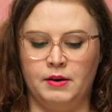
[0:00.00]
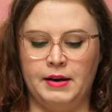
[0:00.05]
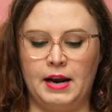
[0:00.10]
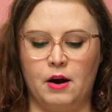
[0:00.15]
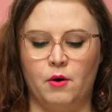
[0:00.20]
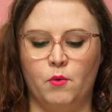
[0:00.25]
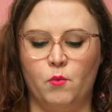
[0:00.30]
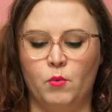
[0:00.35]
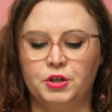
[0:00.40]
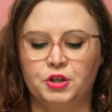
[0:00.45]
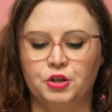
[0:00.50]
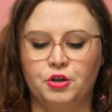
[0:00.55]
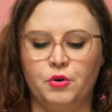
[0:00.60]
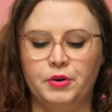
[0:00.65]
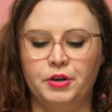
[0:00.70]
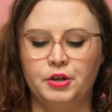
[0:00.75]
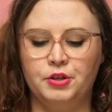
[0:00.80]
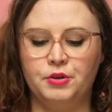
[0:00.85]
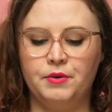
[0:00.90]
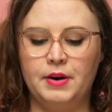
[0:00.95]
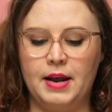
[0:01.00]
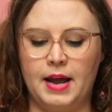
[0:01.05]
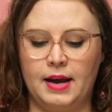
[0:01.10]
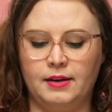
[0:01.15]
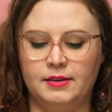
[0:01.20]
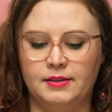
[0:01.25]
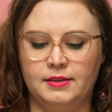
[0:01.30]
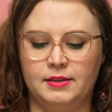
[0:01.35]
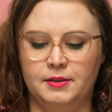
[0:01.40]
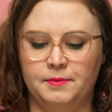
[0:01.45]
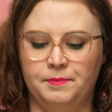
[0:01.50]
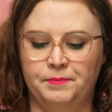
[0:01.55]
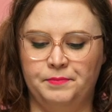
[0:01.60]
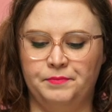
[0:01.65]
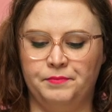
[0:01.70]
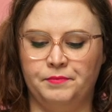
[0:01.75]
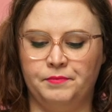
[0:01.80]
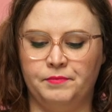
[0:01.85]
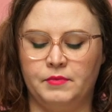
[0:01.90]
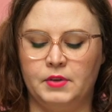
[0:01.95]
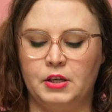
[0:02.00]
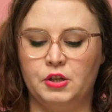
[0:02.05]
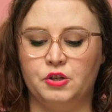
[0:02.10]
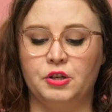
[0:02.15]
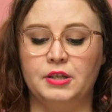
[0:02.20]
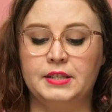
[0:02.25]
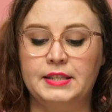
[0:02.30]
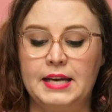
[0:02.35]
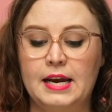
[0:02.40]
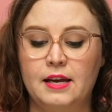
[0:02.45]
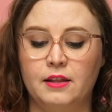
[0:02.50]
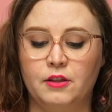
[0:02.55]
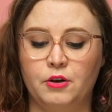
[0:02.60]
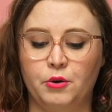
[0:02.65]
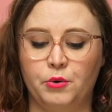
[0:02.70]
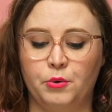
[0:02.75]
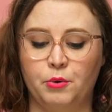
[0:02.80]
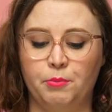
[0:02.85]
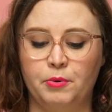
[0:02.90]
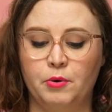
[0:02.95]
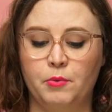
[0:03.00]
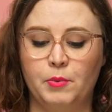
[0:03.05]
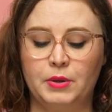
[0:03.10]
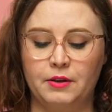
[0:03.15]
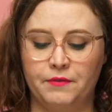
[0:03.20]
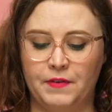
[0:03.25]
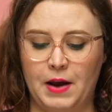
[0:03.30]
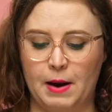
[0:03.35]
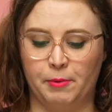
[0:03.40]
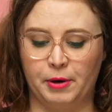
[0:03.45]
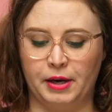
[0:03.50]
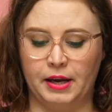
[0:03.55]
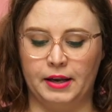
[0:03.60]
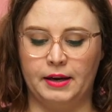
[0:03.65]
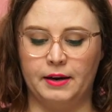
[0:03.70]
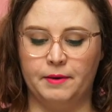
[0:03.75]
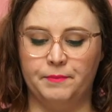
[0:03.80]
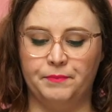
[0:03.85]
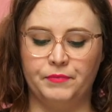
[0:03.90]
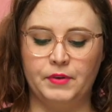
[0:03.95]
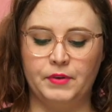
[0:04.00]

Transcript: Now what you're going to do next is you're going to take the hoop with the fabric in it